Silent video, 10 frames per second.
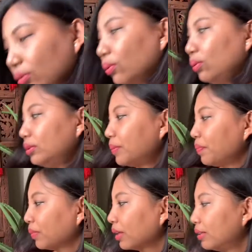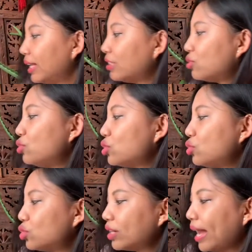old. That's
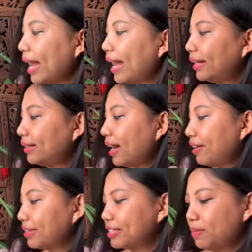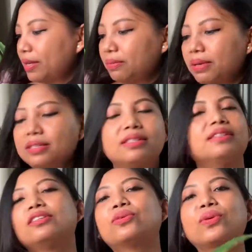ginger, and I have experimented
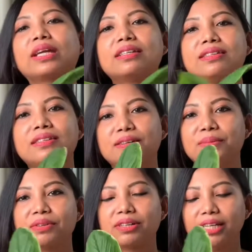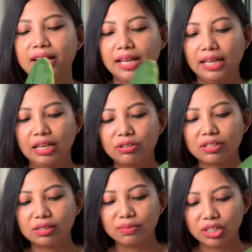in growing turmeric. Now
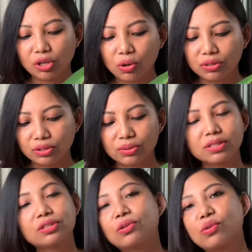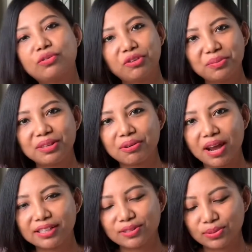turmeric also is grown from the
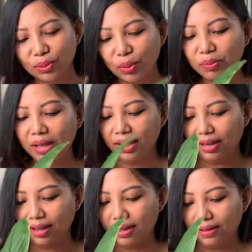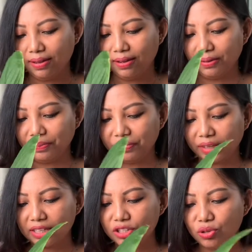rhizome.
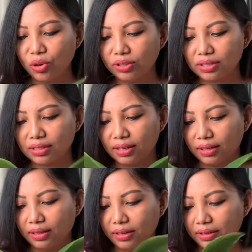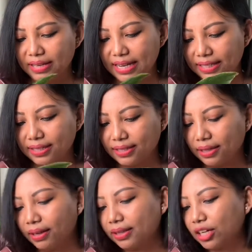It's not
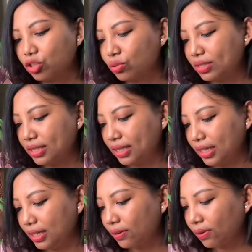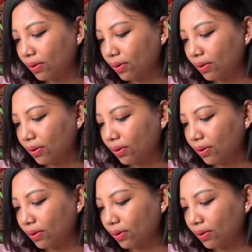necessary that you see